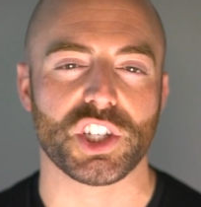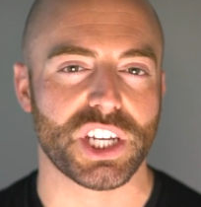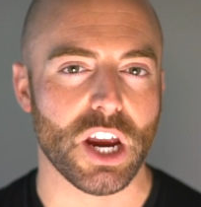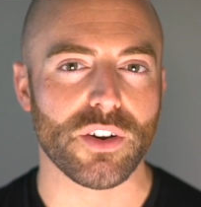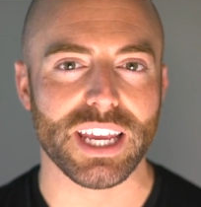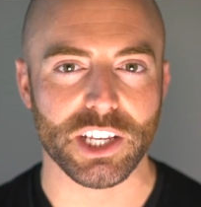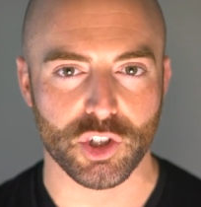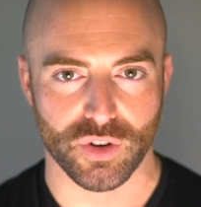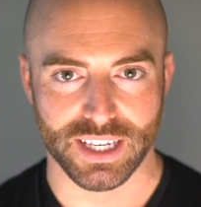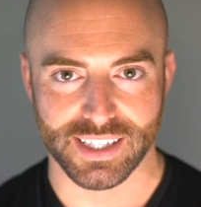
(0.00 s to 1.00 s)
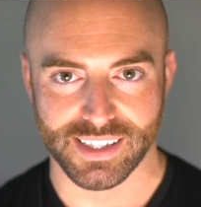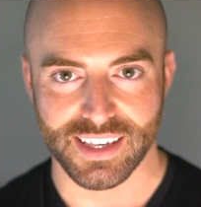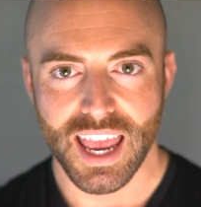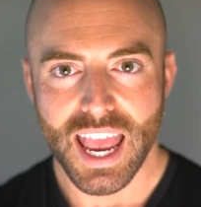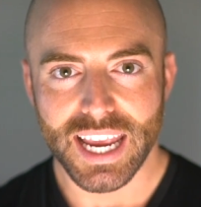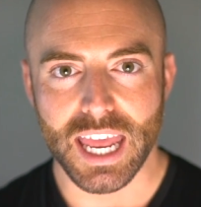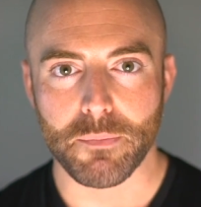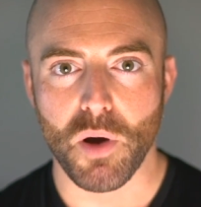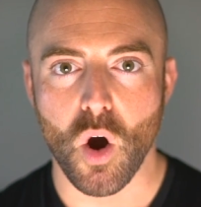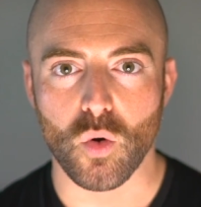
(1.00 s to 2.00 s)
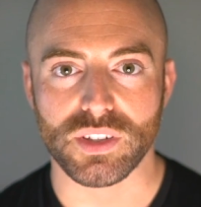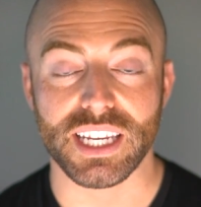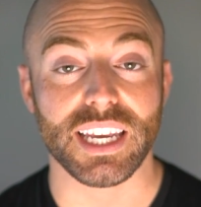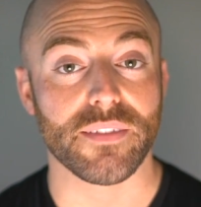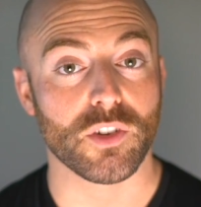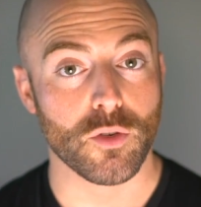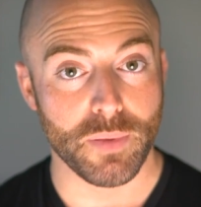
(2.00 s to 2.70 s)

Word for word: shared interests can post and give their